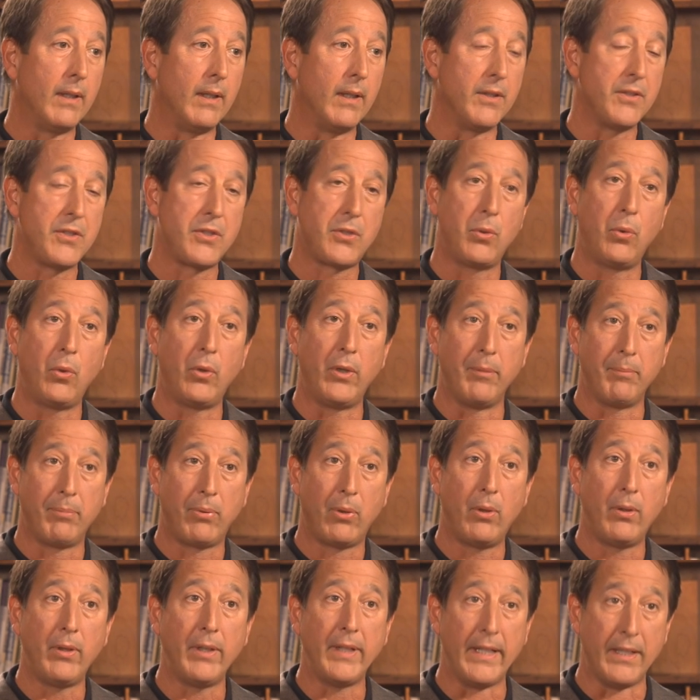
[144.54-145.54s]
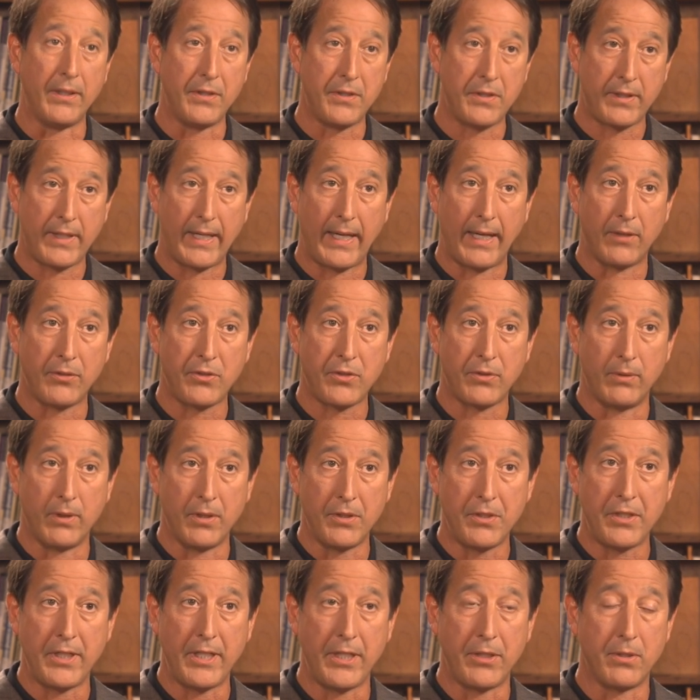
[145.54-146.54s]
school employees,
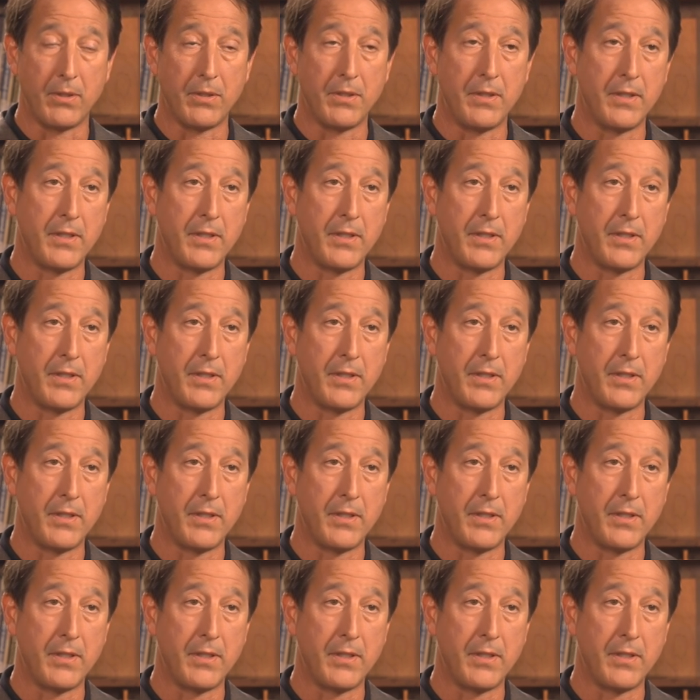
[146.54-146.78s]
counselors, teachers,